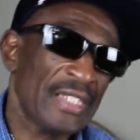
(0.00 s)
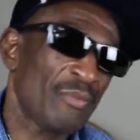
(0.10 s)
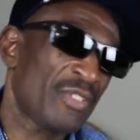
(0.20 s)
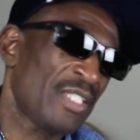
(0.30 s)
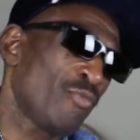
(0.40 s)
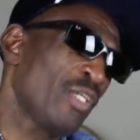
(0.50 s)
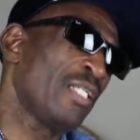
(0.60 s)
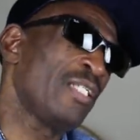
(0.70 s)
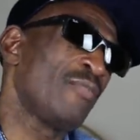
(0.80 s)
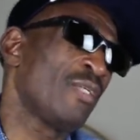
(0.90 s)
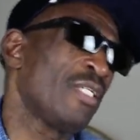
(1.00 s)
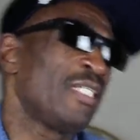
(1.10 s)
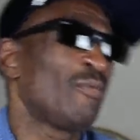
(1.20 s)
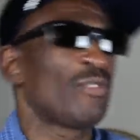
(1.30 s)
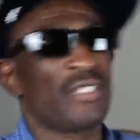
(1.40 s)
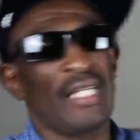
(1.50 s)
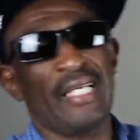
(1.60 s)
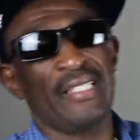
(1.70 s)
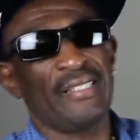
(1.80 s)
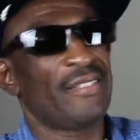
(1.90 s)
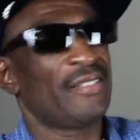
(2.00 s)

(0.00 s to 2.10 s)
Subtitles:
Yeah, but see, really, it was like,